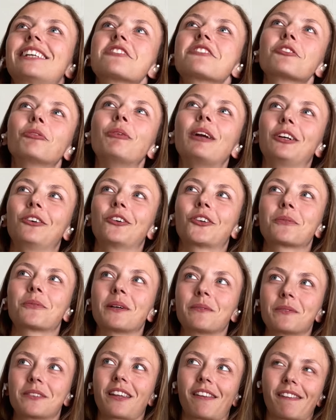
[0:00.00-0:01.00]
just gives me
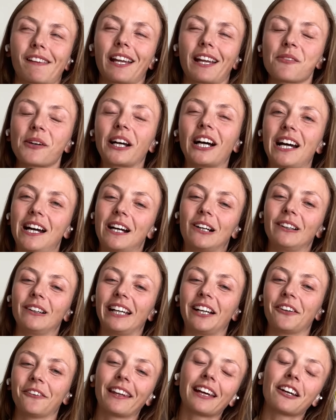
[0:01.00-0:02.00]
goosebumps to think about how
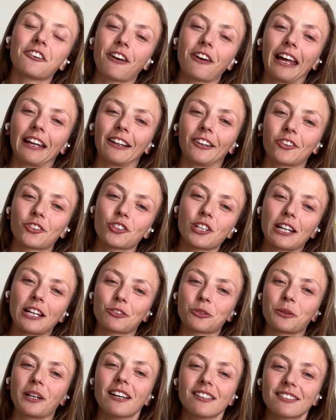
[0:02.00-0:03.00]
loud that final
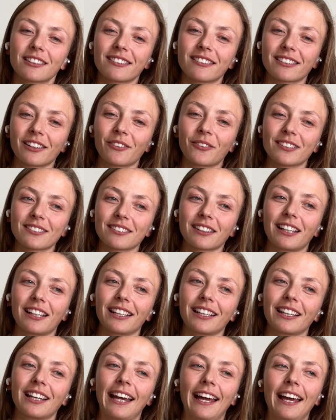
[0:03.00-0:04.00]
stretch was because it was
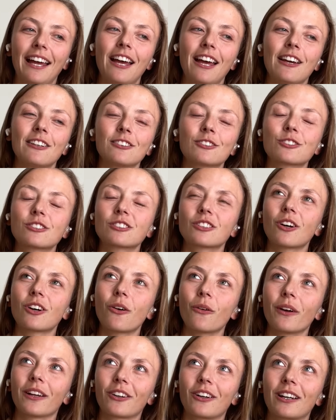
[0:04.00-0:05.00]
like
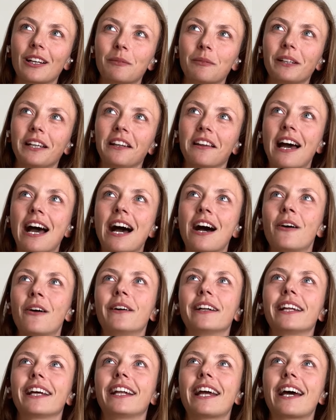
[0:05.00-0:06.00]
so incredibly
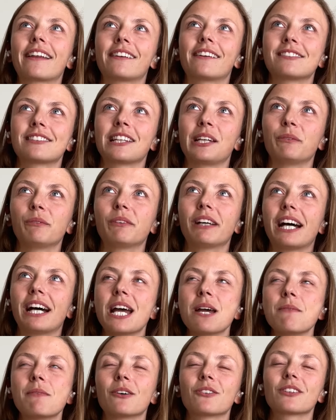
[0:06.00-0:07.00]
loud, and at the same
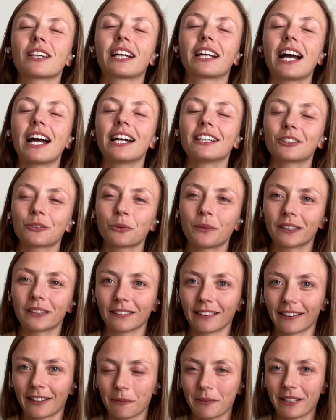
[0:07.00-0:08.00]
time, I was like, I just
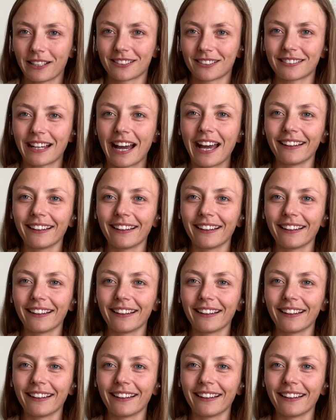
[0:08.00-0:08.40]
want a little bit of